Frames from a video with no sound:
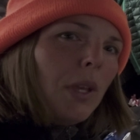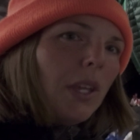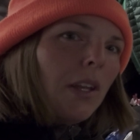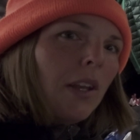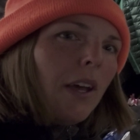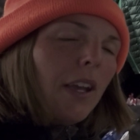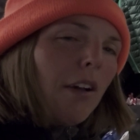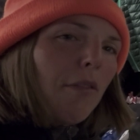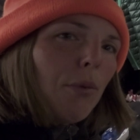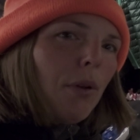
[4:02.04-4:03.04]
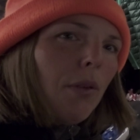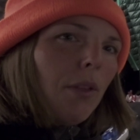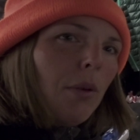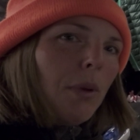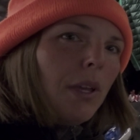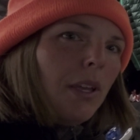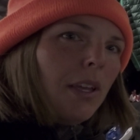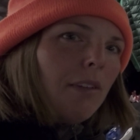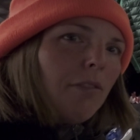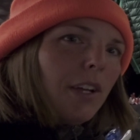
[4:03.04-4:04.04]
we can hike off the road a little bit
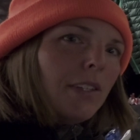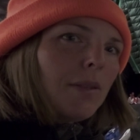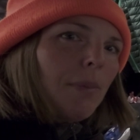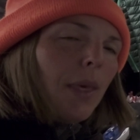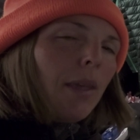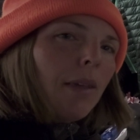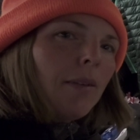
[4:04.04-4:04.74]
and find something.